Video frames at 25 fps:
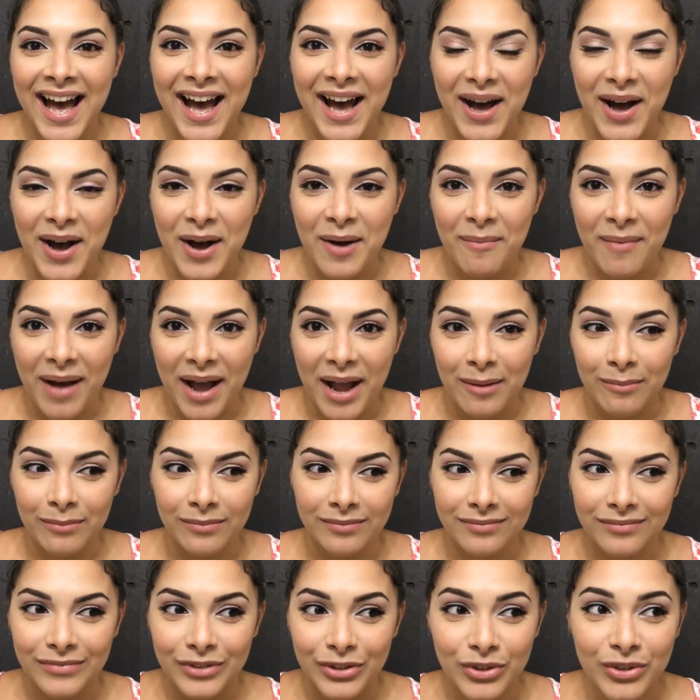I'm
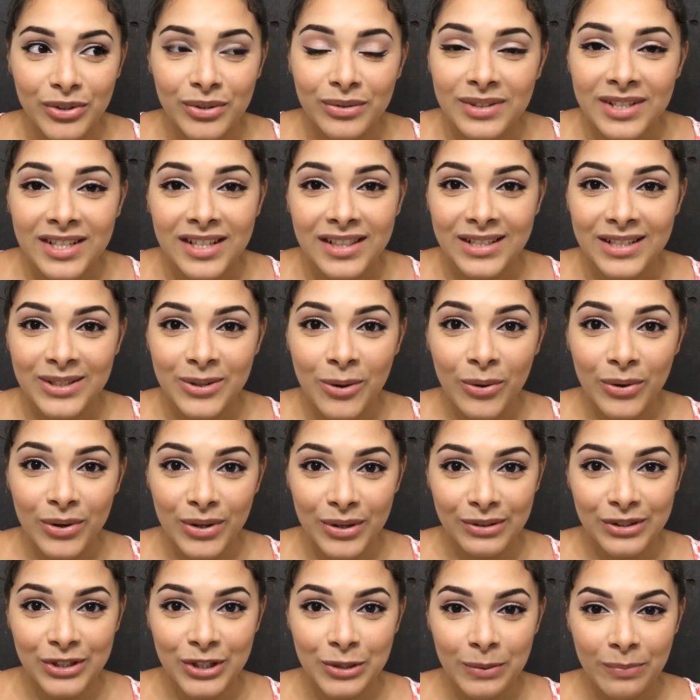new to this whole
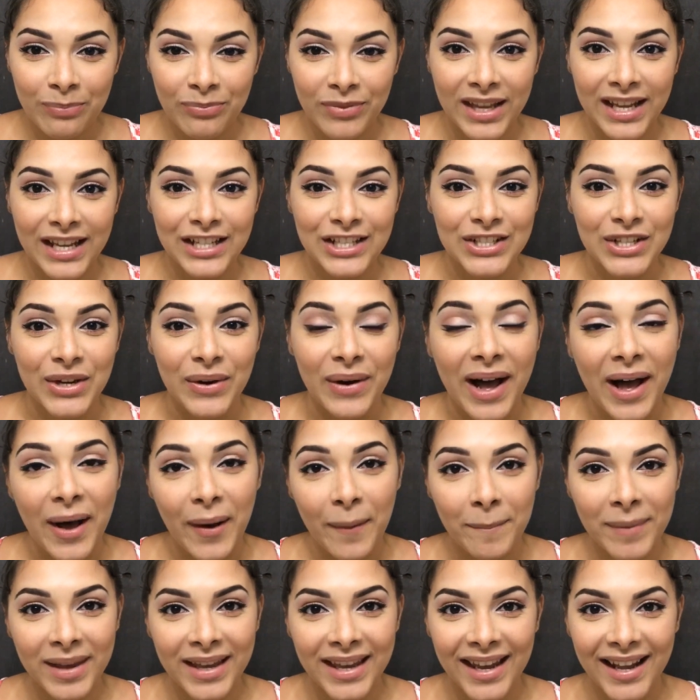YouTube thing, so
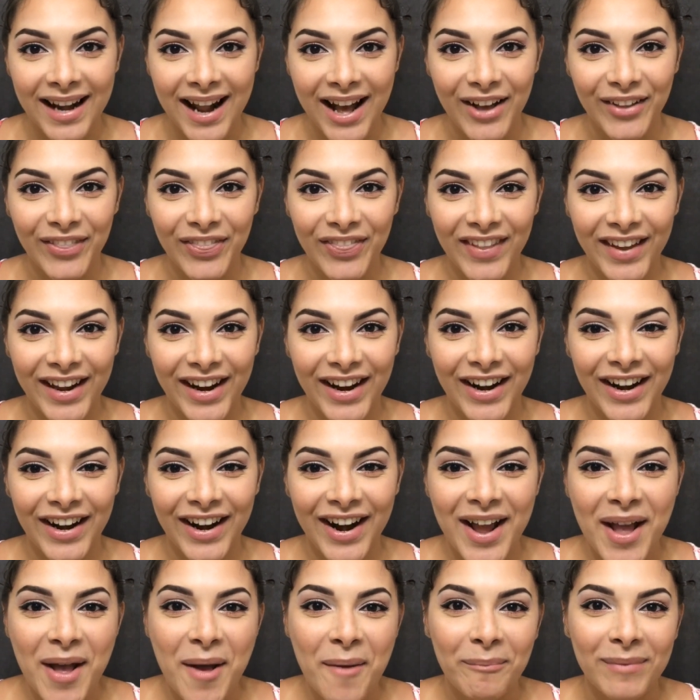help me get out there.
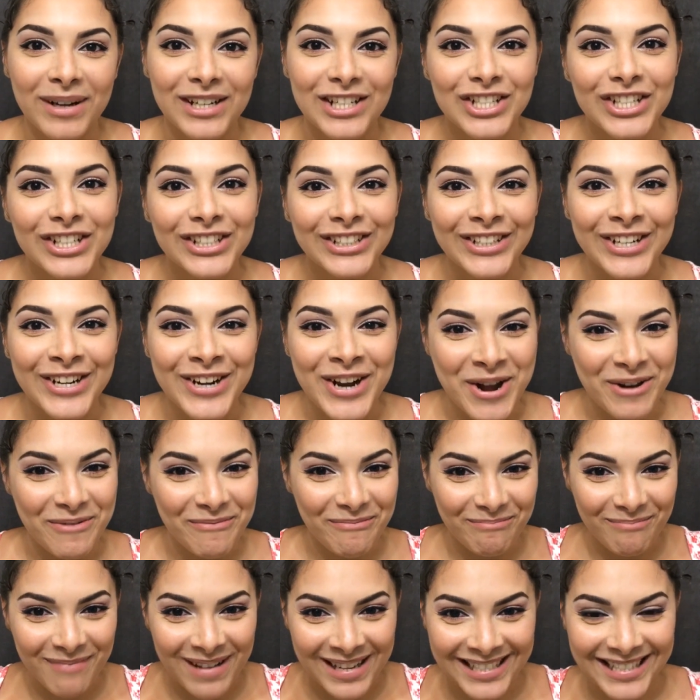My children
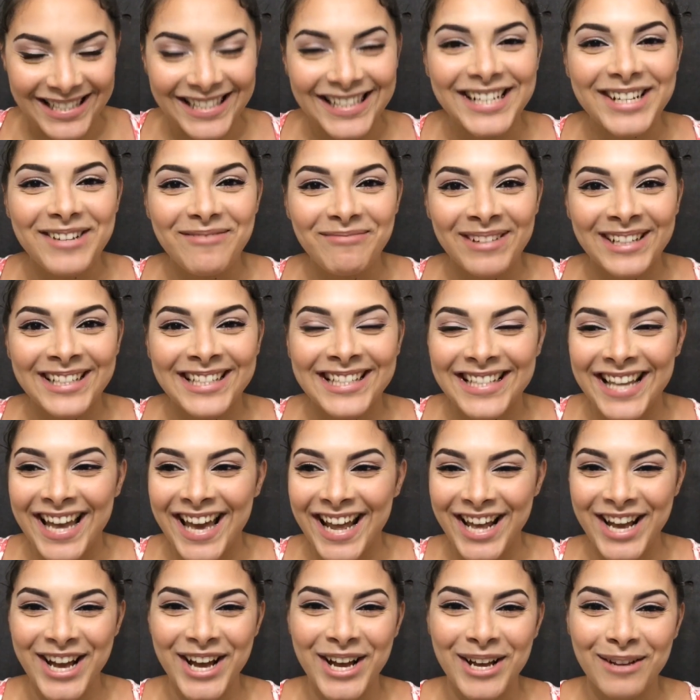are messing up my
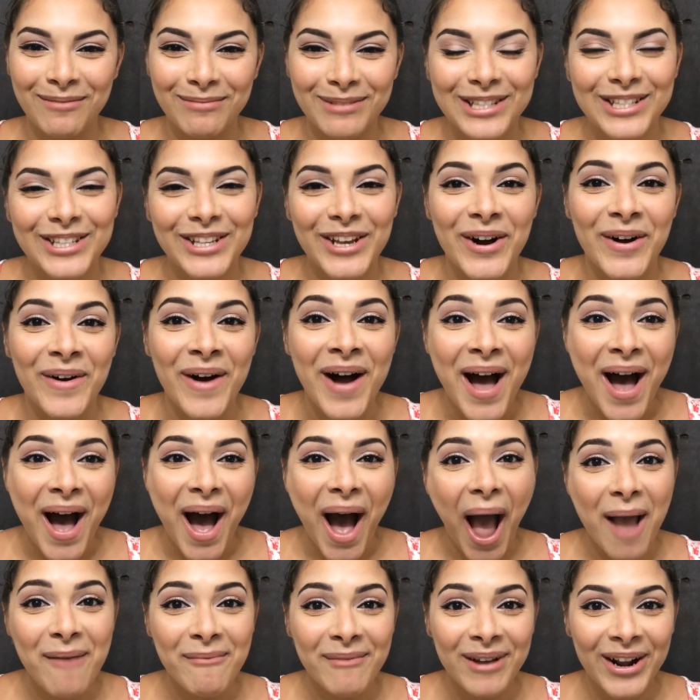setup, so
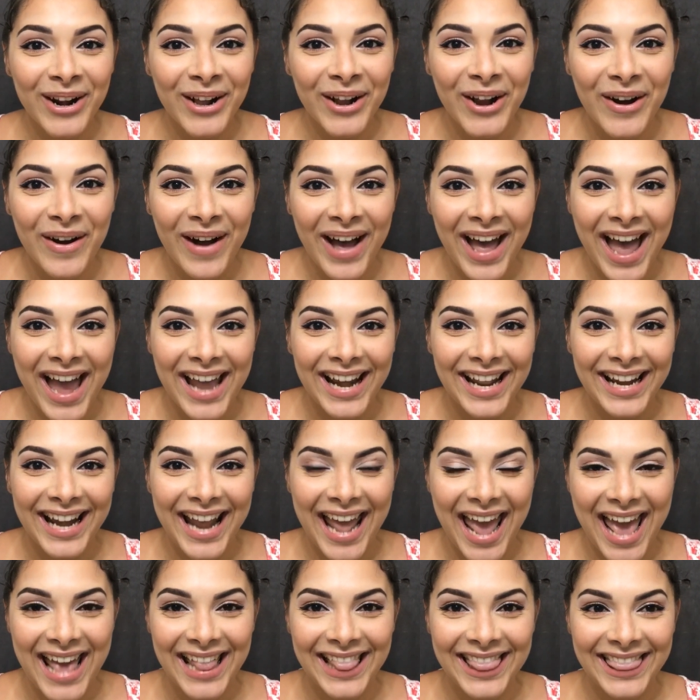I'm gonna go ahead
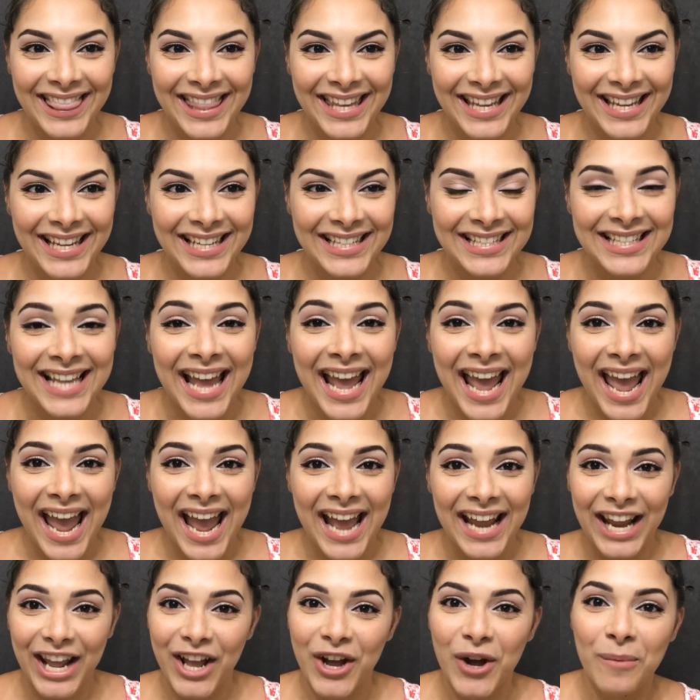and end this,
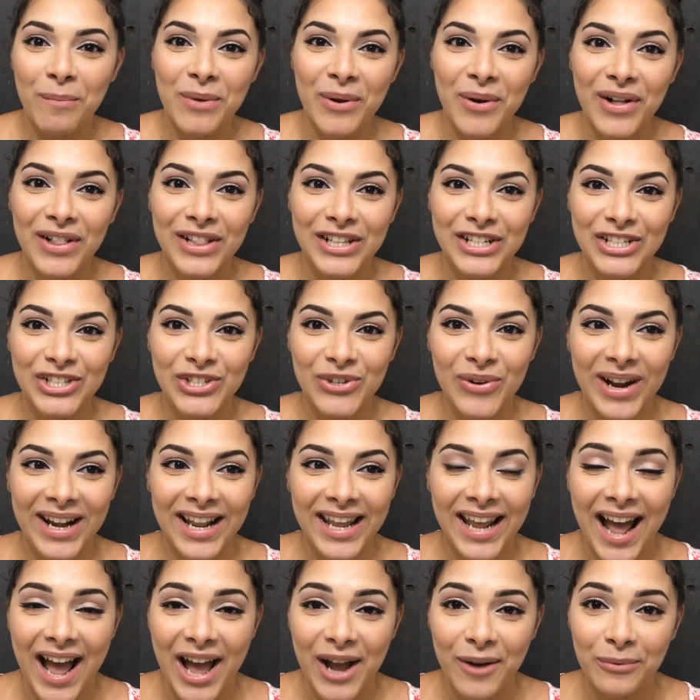and I hope you all enjoyed
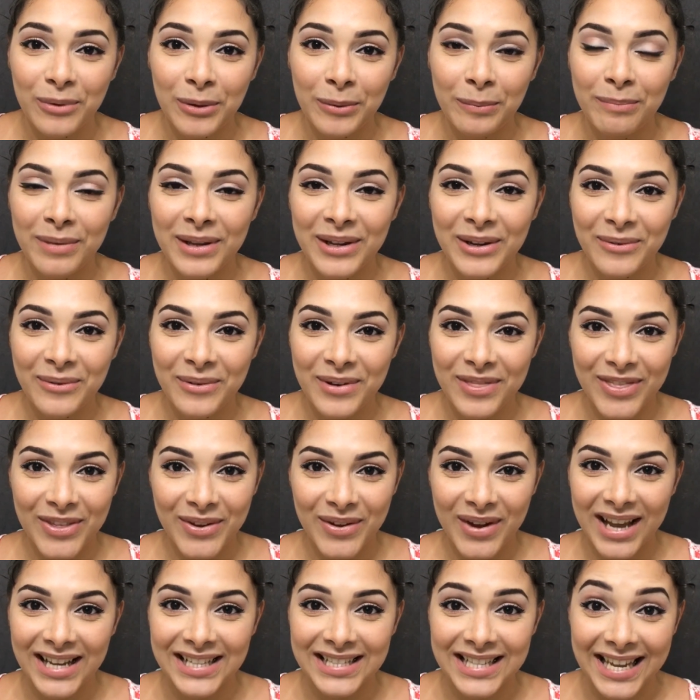it. I will be with
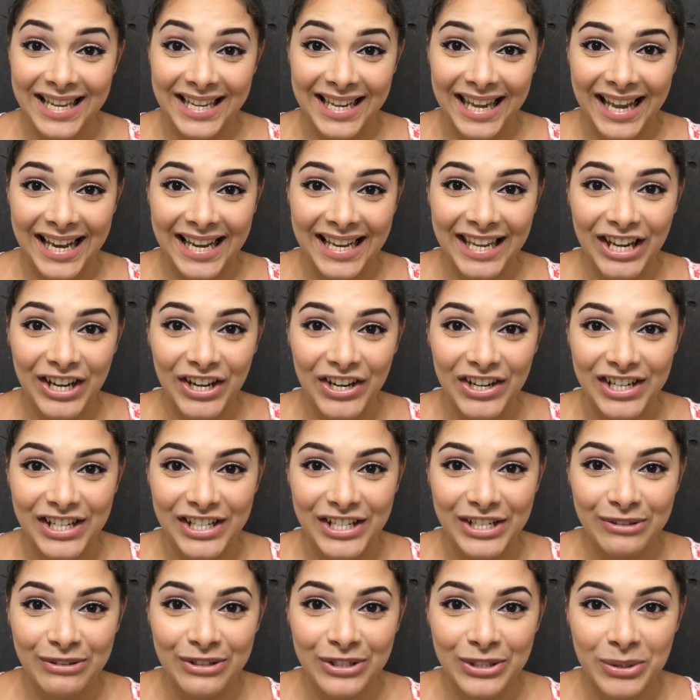you guys again here
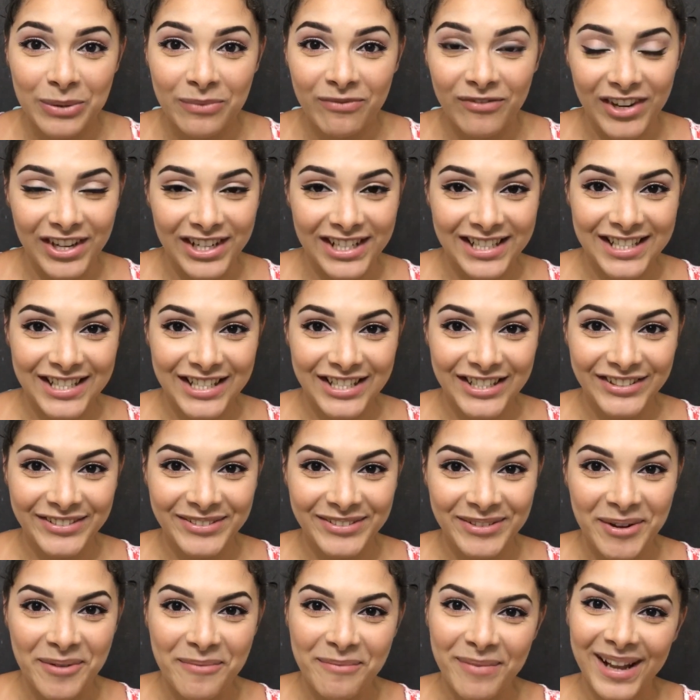on YouTube very
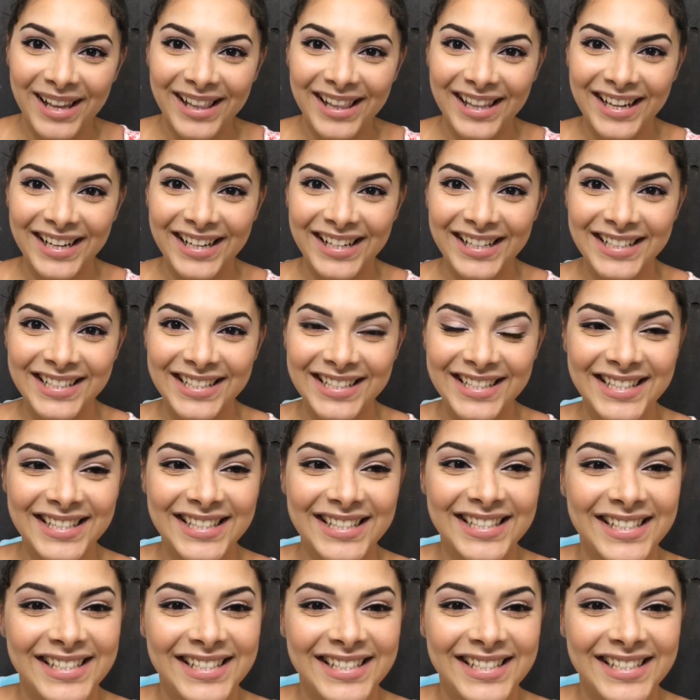soon. Bye, ladies.